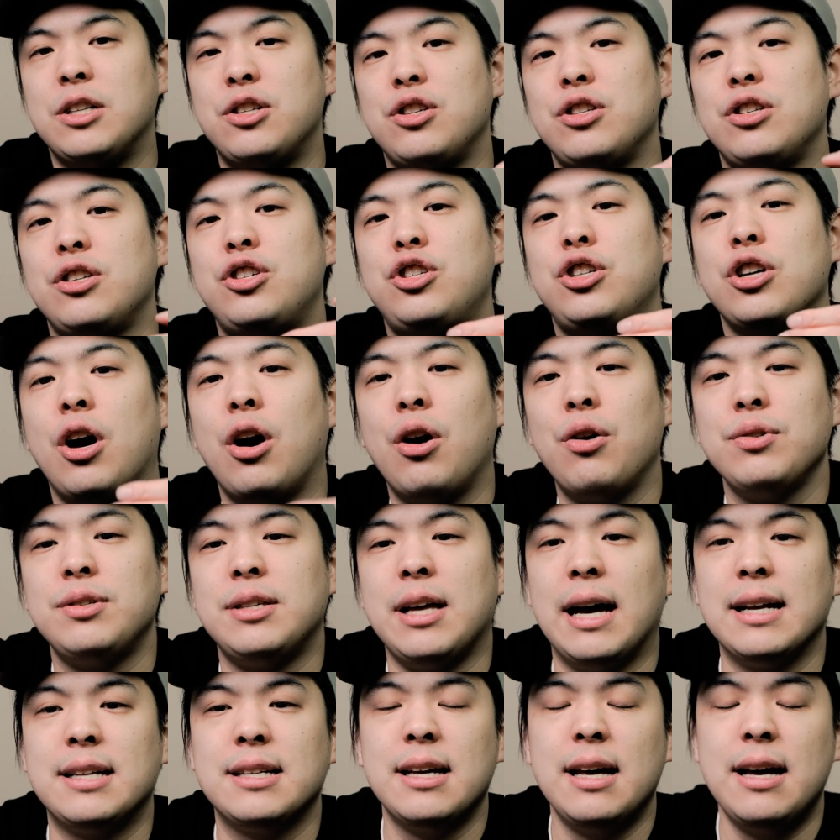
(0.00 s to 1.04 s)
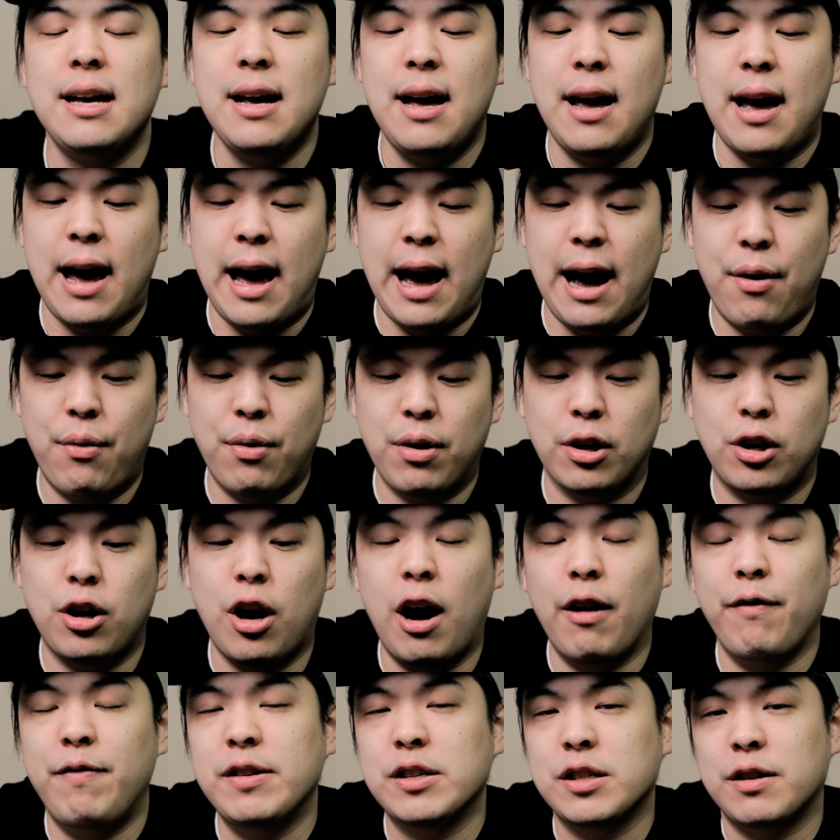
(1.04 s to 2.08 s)
This shows that our
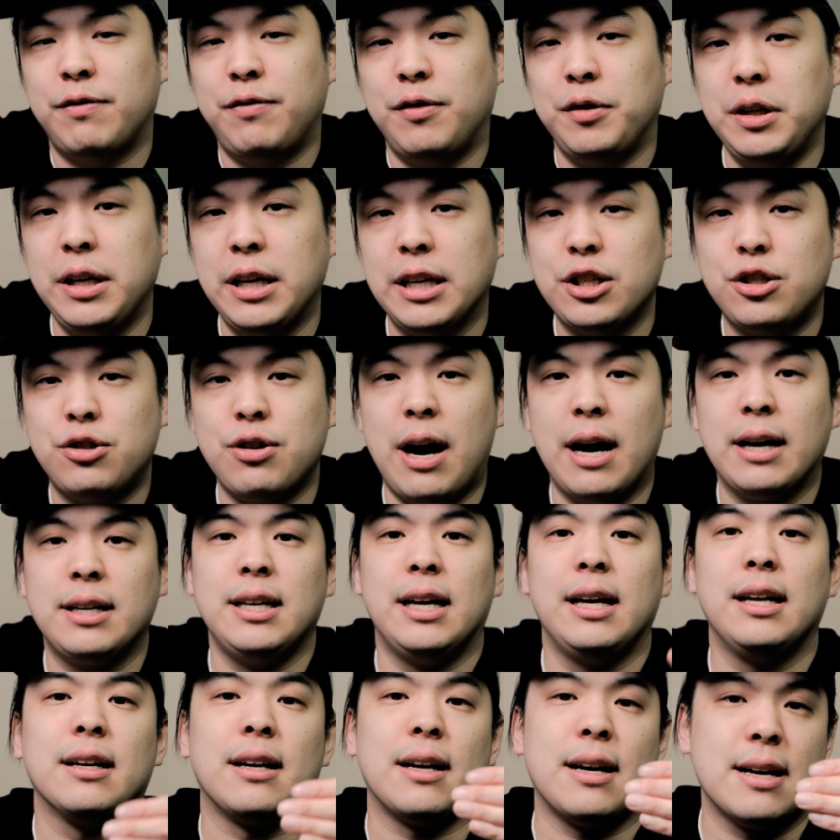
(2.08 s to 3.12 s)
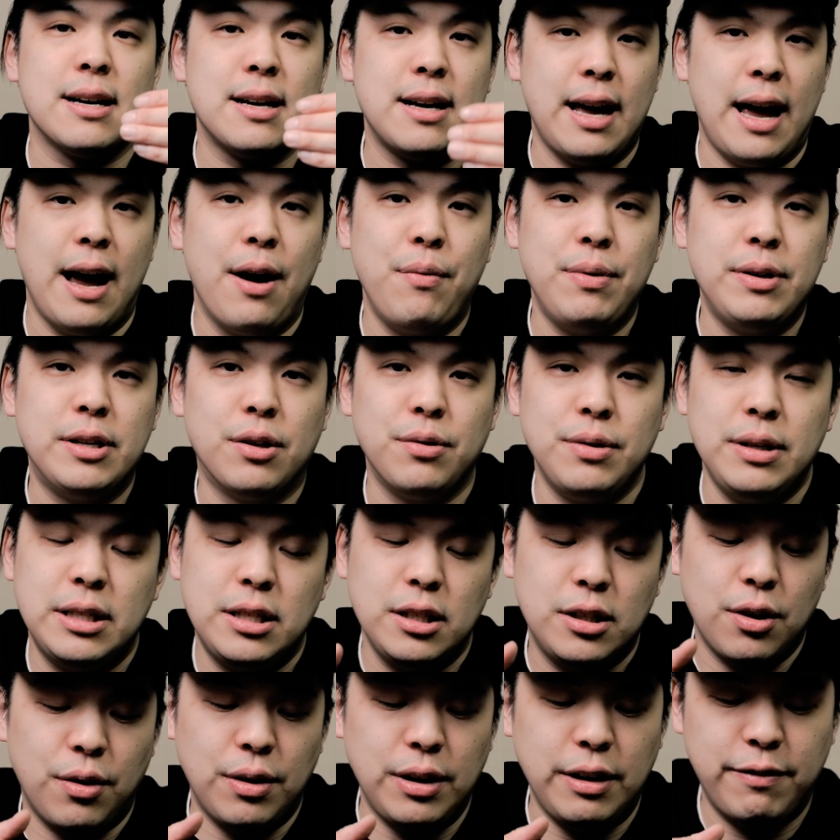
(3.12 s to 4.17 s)
coffees are fully extracted and we don't need
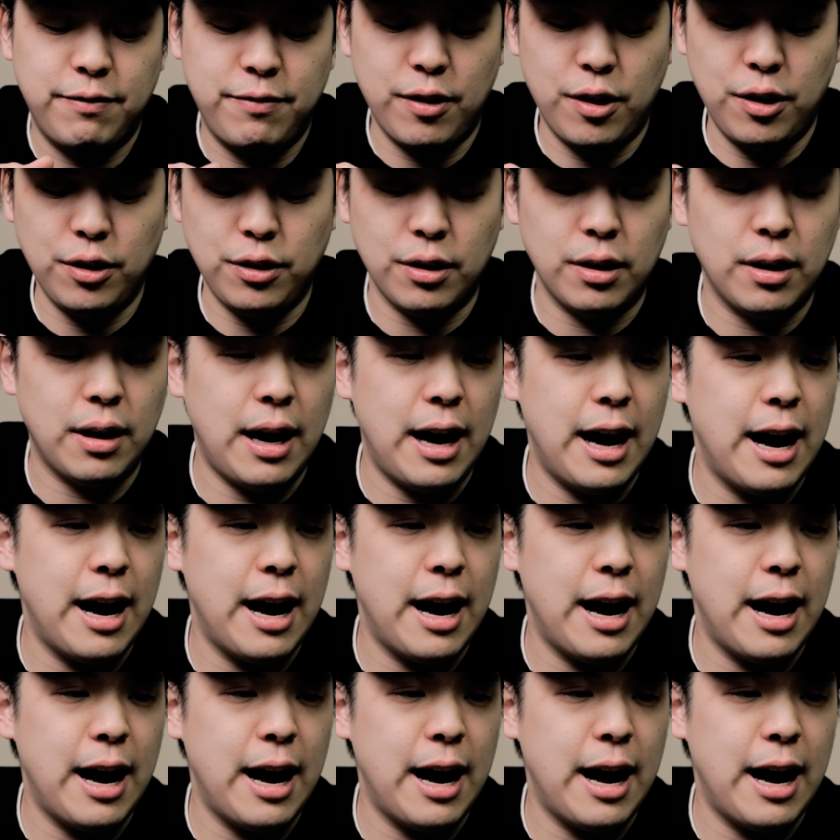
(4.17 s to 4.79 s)
to go any further.